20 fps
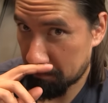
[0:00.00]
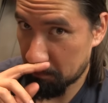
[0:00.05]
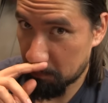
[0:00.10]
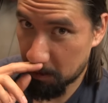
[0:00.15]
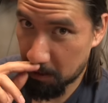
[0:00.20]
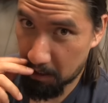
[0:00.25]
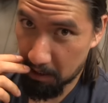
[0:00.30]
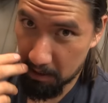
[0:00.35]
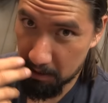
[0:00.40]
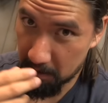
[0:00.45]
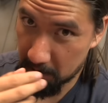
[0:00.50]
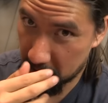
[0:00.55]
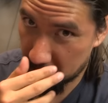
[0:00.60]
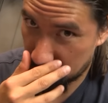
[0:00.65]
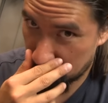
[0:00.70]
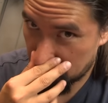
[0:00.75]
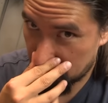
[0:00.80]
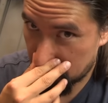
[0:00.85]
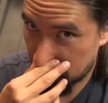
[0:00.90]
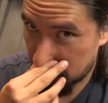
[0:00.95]

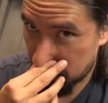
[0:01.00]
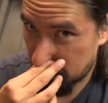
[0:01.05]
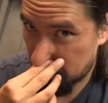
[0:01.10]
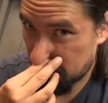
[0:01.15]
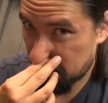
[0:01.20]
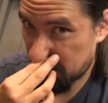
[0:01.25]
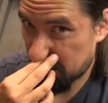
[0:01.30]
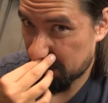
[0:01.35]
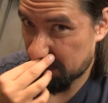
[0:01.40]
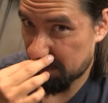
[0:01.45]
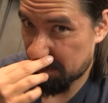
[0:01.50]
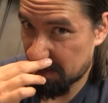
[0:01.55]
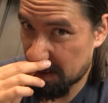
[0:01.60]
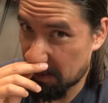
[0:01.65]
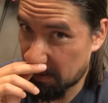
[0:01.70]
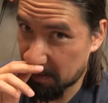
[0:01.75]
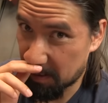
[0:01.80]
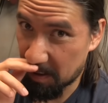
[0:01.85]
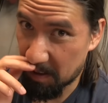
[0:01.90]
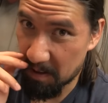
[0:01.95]
because
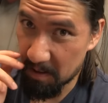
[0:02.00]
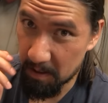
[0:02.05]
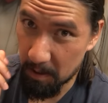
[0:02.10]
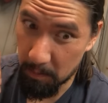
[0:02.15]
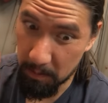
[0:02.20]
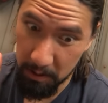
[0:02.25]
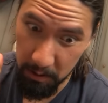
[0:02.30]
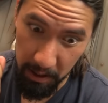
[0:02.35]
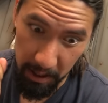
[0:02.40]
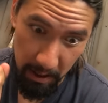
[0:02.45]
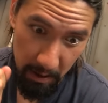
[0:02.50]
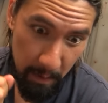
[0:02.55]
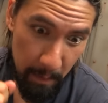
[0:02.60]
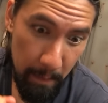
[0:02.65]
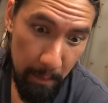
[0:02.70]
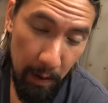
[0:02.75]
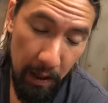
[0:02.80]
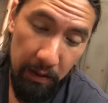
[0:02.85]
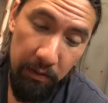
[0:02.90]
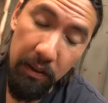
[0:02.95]
of Kharn the Betrayer.
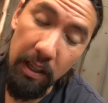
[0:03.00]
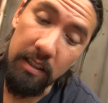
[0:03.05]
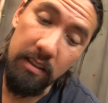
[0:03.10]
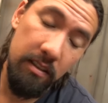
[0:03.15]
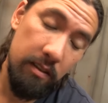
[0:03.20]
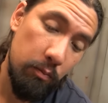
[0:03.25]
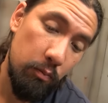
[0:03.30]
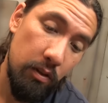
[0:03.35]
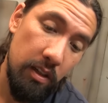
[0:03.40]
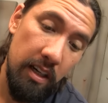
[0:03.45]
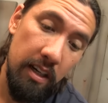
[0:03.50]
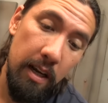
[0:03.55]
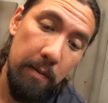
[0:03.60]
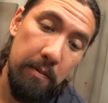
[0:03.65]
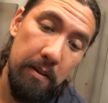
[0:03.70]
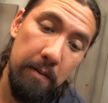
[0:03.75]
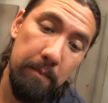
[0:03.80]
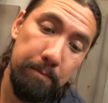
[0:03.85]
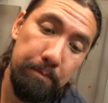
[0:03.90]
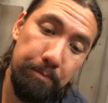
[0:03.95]
But that's what I
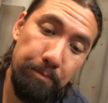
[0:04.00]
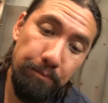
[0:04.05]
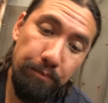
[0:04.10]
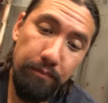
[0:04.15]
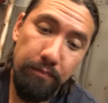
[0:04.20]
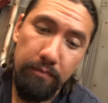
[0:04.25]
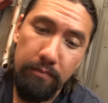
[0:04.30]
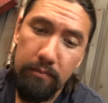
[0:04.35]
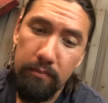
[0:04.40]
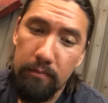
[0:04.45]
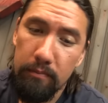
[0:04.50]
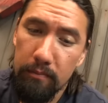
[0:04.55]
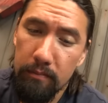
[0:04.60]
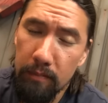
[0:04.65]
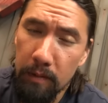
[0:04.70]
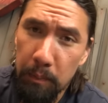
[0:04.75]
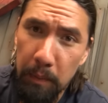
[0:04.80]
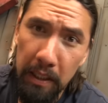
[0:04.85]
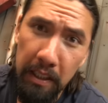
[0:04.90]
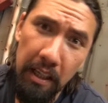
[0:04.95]
named him.
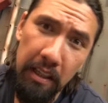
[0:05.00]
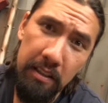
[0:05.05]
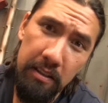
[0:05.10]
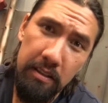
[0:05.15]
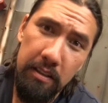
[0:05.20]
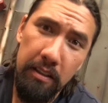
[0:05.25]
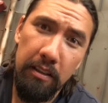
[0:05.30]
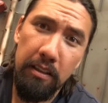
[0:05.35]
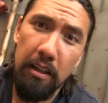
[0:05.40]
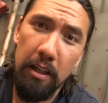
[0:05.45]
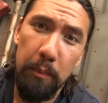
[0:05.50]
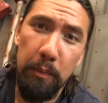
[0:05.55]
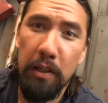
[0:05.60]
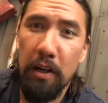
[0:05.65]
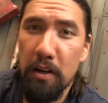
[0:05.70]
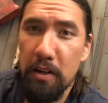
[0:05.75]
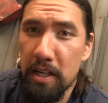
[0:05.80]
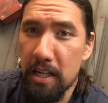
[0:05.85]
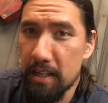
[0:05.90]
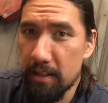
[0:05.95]
My kids they call him
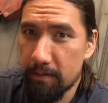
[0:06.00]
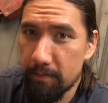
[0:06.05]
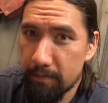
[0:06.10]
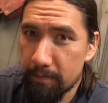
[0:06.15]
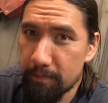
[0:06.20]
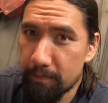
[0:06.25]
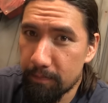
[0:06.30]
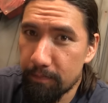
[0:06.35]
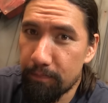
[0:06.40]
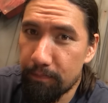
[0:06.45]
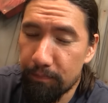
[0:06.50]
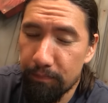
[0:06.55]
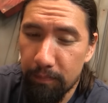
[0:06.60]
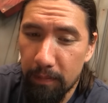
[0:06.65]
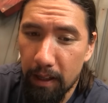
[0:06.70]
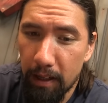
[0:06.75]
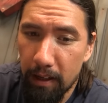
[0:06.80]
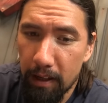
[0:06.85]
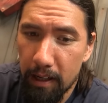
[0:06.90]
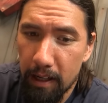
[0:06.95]
Carney.
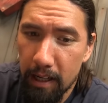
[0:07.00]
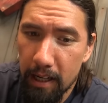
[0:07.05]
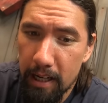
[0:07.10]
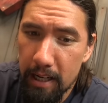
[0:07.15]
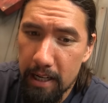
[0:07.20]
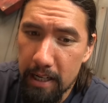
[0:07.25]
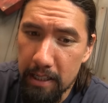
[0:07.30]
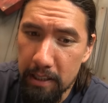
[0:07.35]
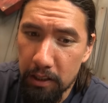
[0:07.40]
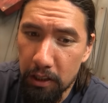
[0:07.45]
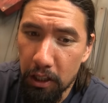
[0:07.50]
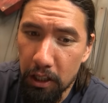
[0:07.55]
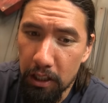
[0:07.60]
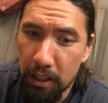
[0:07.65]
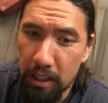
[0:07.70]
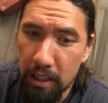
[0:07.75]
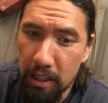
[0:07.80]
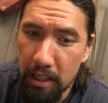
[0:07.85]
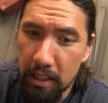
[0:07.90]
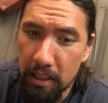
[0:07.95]
He's
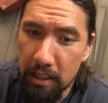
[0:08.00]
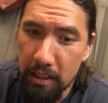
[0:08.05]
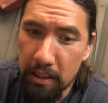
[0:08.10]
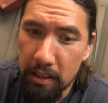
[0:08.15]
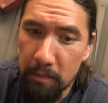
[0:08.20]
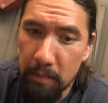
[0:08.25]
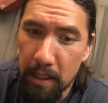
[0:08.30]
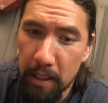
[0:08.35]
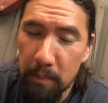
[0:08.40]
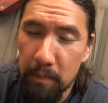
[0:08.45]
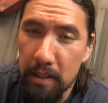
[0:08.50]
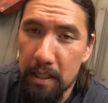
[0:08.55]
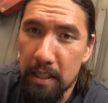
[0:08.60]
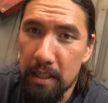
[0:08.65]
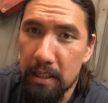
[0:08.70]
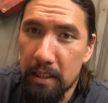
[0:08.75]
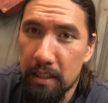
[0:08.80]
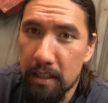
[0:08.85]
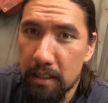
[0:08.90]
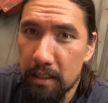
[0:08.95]
good. He, he doesn't make
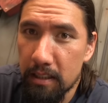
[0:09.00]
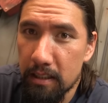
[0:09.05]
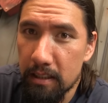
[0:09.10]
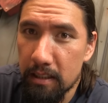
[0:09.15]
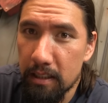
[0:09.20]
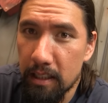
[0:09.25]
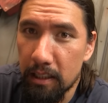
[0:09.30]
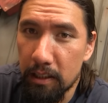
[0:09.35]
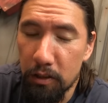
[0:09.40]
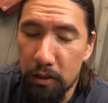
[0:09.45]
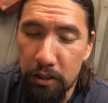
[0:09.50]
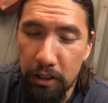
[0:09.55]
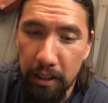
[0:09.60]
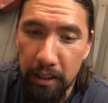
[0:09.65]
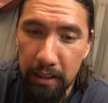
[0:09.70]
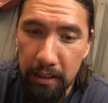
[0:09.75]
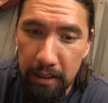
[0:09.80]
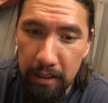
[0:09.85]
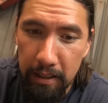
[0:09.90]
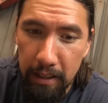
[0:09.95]
me
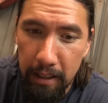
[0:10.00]
allergic.